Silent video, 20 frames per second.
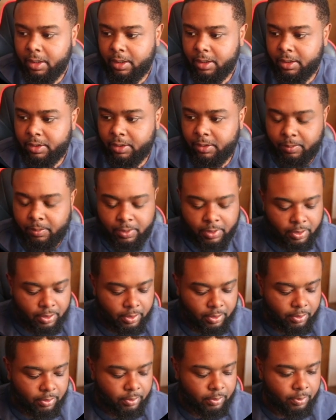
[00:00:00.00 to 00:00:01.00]
So we're going to
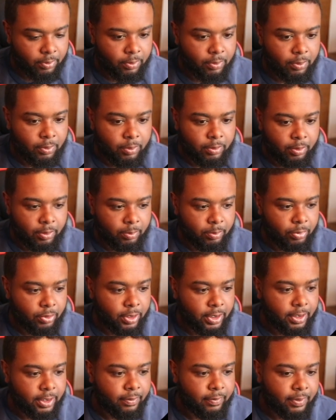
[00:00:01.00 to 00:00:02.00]
do
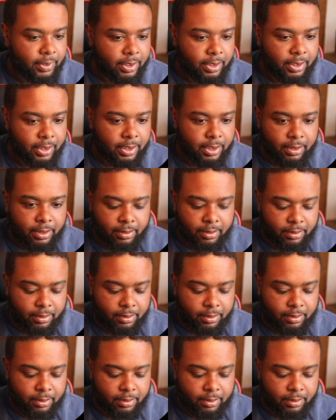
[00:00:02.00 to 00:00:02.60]
prev index.